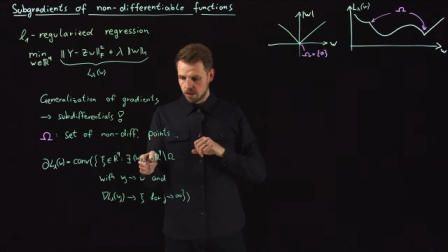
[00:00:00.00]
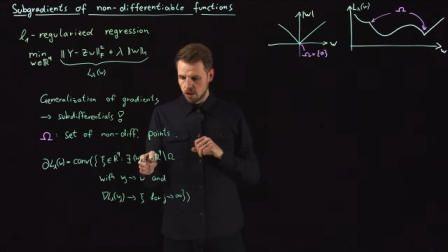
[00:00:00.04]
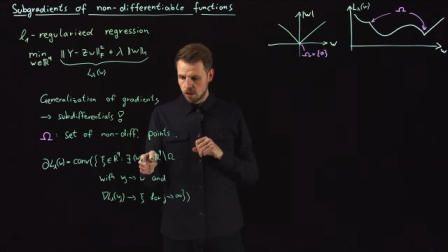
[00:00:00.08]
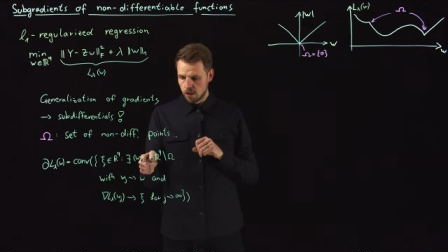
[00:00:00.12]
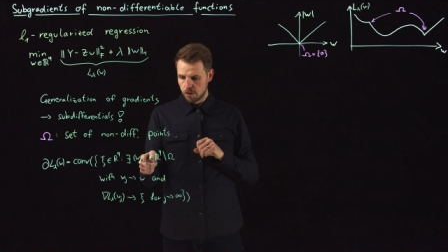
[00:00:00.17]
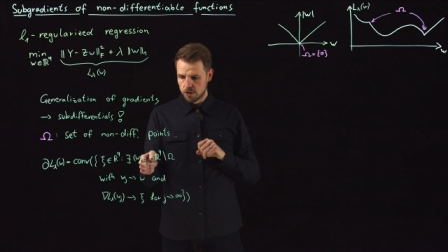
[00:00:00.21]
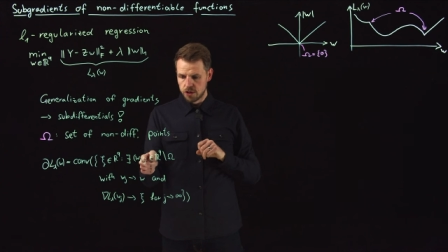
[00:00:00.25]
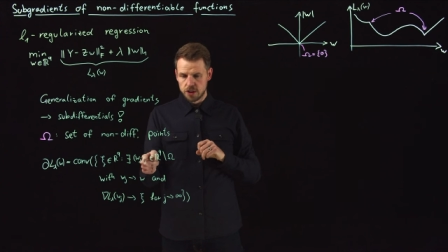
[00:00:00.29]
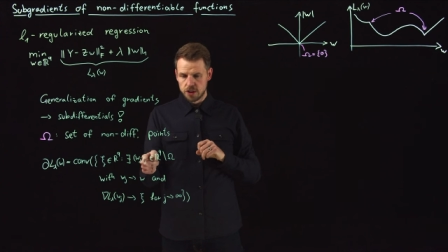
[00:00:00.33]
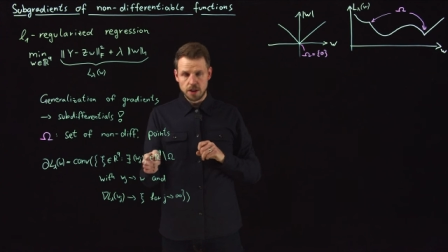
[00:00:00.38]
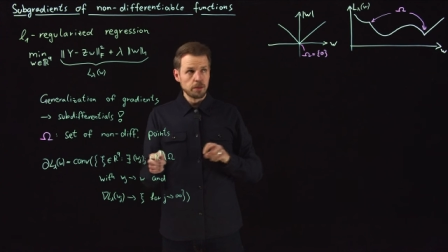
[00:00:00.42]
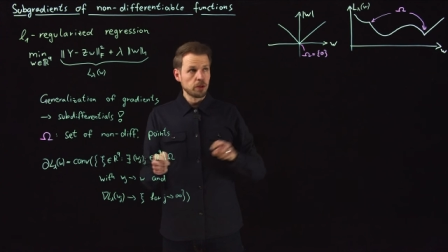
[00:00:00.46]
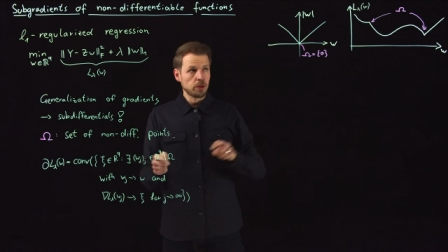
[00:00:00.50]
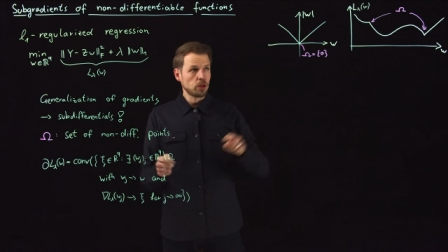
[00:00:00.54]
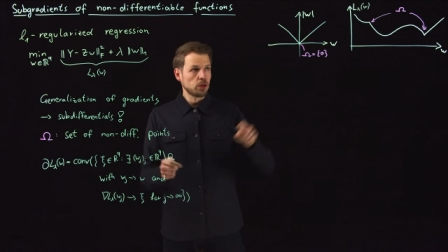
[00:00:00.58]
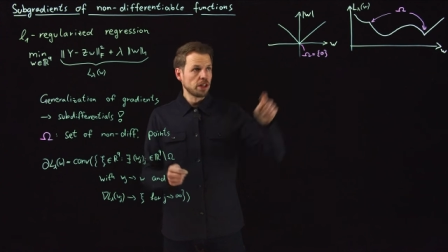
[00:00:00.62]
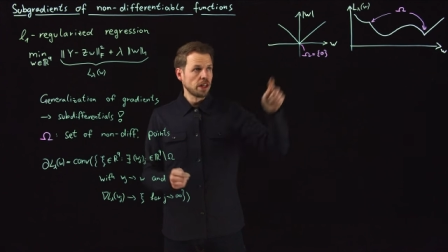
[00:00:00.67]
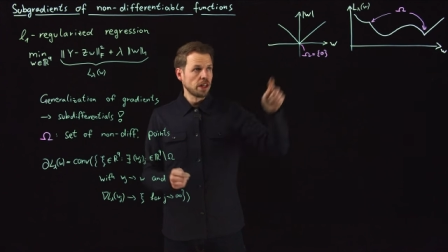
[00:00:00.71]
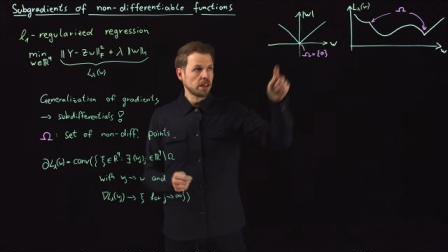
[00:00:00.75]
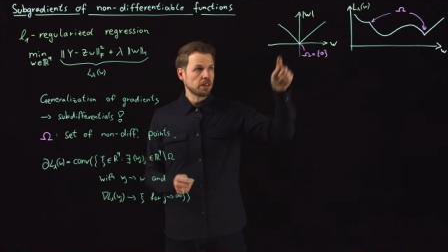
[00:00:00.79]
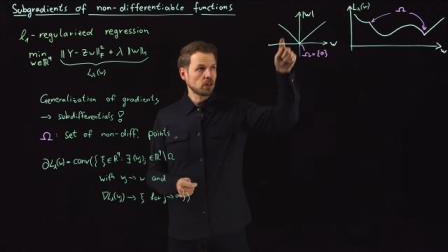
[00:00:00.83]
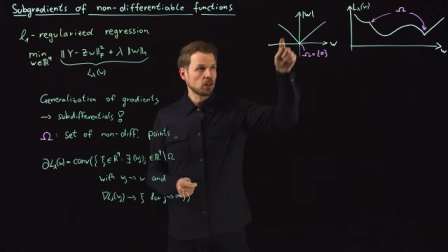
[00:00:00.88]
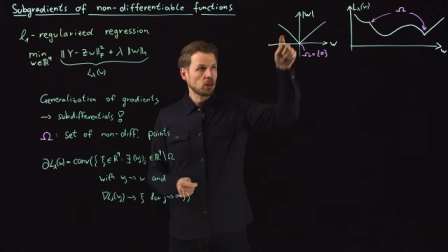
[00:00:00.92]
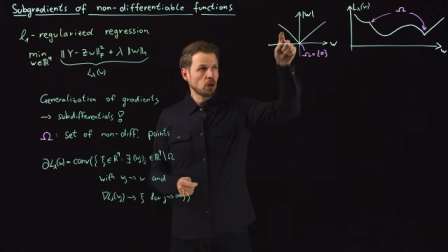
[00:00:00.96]
of
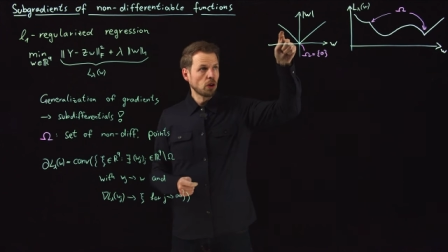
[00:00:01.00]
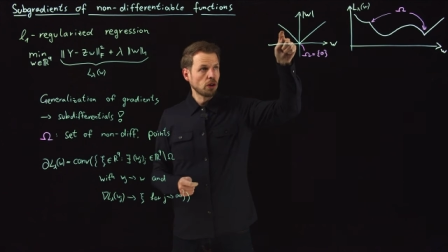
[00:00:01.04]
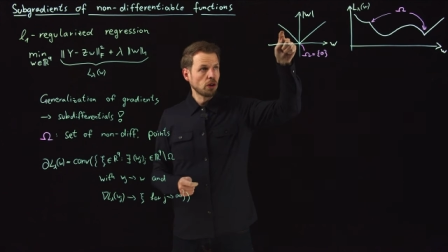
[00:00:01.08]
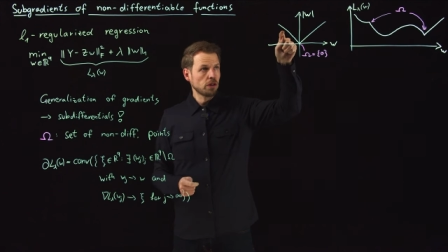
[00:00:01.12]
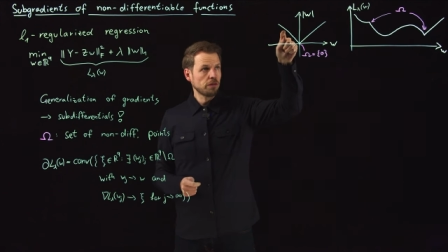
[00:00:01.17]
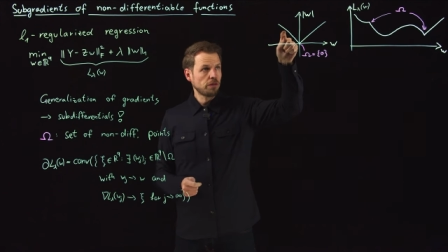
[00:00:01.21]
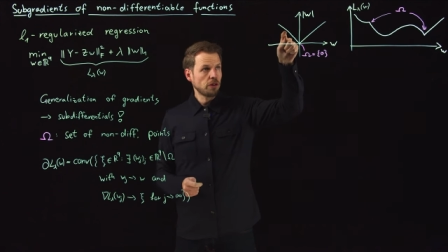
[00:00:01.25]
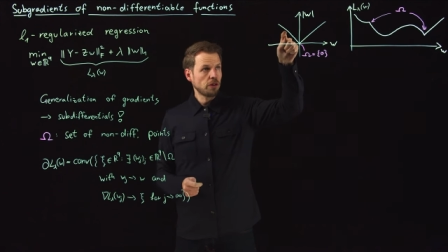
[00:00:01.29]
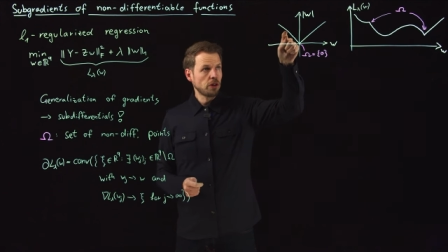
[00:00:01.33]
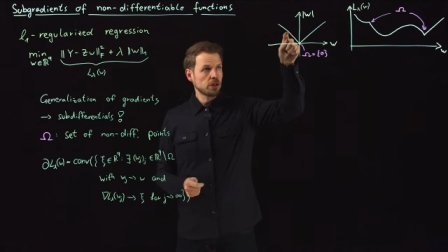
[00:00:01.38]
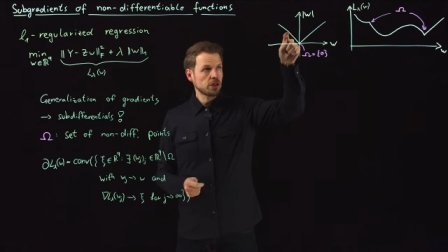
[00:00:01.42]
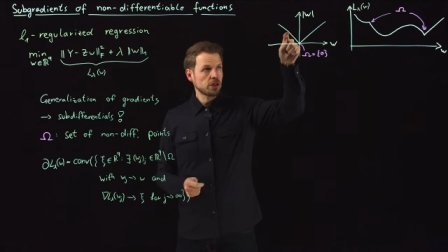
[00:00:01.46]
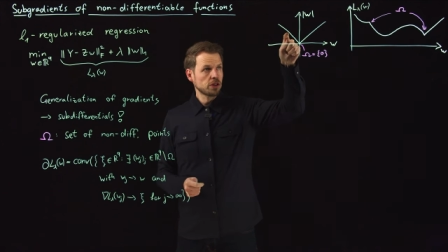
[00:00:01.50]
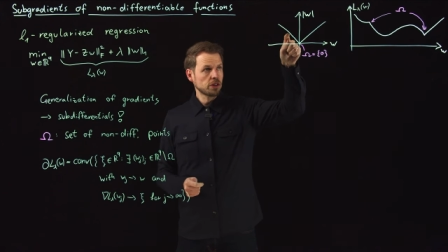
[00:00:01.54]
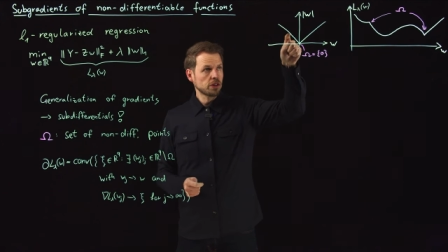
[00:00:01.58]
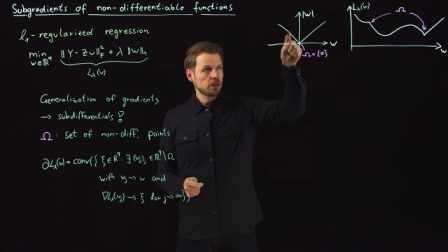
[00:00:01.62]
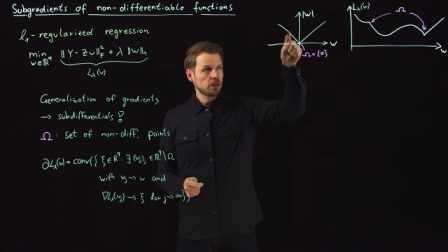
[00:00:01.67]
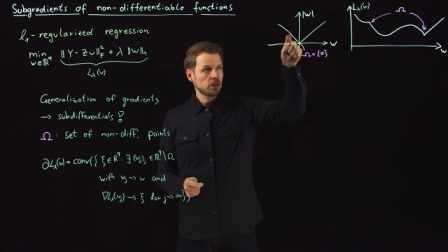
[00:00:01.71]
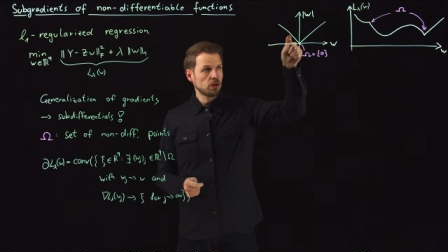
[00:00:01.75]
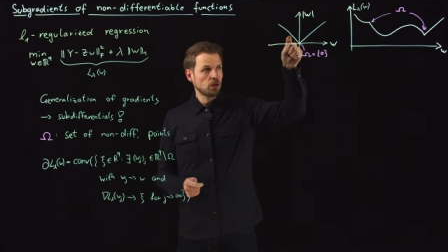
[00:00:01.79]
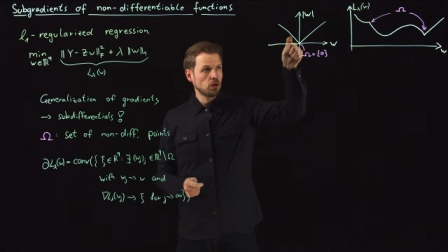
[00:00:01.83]
wj's converges